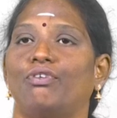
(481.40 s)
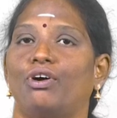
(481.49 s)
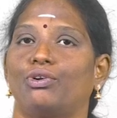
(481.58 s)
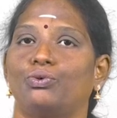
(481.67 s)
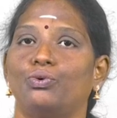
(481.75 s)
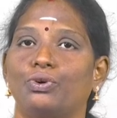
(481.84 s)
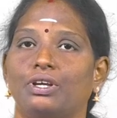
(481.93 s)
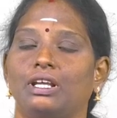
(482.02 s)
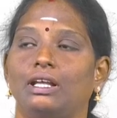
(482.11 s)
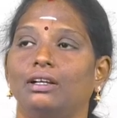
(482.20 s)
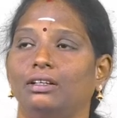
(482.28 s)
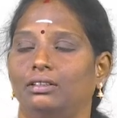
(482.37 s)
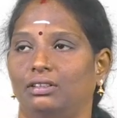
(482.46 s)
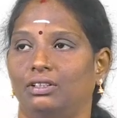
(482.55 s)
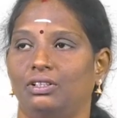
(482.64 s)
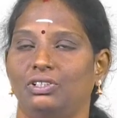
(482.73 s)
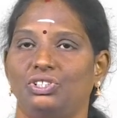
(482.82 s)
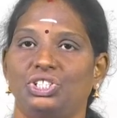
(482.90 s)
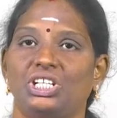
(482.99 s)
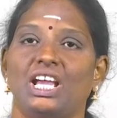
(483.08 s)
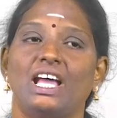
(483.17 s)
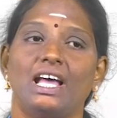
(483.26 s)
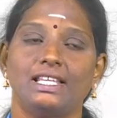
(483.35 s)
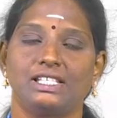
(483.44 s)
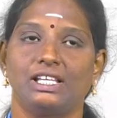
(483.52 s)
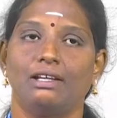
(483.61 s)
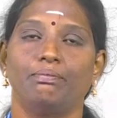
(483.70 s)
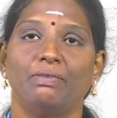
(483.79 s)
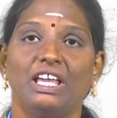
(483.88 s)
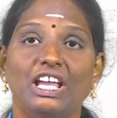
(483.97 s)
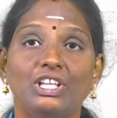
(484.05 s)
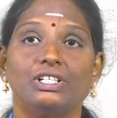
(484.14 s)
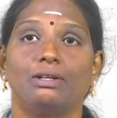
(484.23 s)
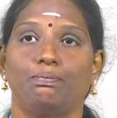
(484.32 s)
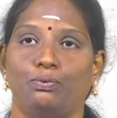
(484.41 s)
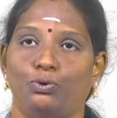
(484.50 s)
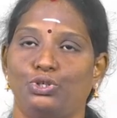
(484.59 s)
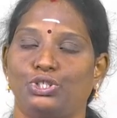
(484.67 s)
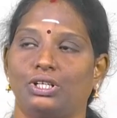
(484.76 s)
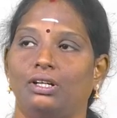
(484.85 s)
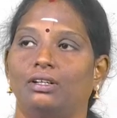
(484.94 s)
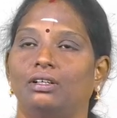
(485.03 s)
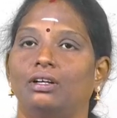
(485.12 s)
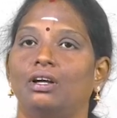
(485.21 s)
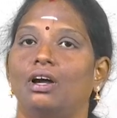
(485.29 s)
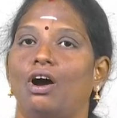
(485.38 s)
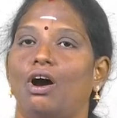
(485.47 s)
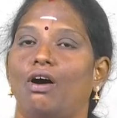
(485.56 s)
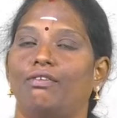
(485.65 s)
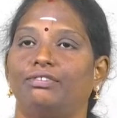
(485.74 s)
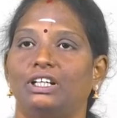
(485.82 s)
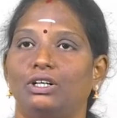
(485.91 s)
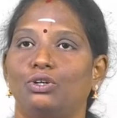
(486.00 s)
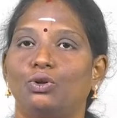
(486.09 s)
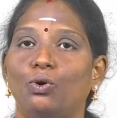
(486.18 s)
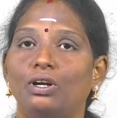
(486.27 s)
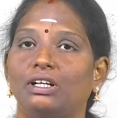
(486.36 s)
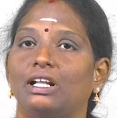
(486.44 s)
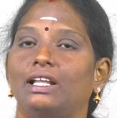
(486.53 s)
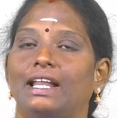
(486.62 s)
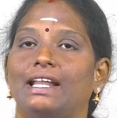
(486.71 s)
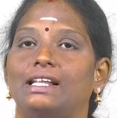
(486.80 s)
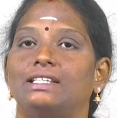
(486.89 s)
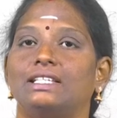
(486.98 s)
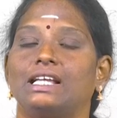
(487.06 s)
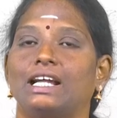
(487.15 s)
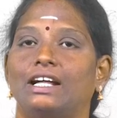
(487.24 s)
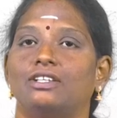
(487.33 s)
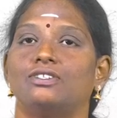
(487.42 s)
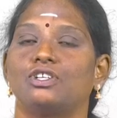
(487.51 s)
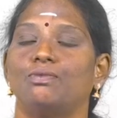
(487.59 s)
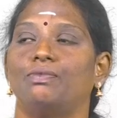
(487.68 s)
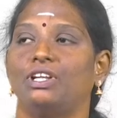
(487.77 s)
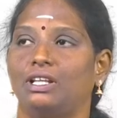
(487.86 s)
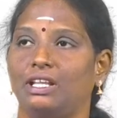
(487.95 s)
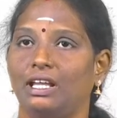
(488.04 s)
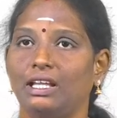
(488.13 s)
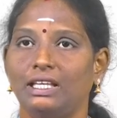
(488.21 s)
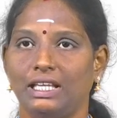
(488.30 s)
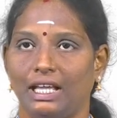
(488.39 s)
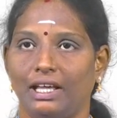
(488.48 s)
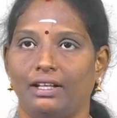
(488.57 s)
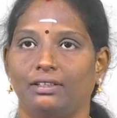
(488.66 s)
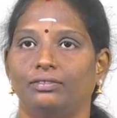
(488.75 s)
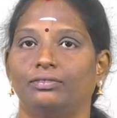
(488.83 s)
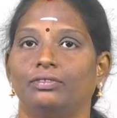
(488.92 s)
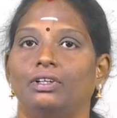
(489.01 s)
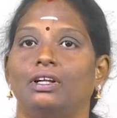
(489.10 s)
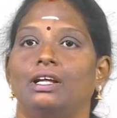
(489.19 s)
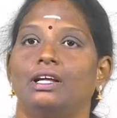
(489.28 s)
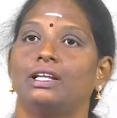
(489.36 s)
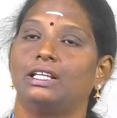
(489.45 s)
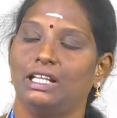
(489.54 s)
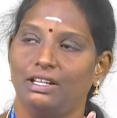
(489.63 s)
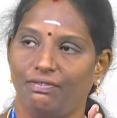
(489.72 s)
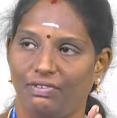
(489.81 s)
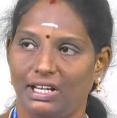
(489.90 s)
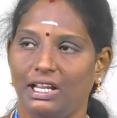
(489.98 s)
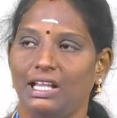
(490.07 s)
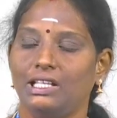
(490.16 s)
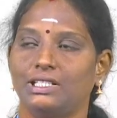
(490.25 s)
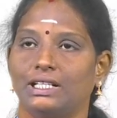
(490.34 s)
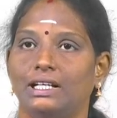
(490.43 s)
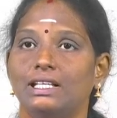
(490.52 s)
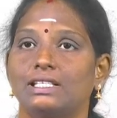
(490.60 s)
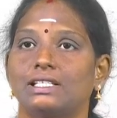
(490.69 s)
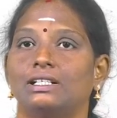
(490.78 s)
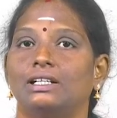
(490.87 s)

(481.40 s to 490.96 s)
for cooking shares a major portion of the total energy consumed in a year. In villages,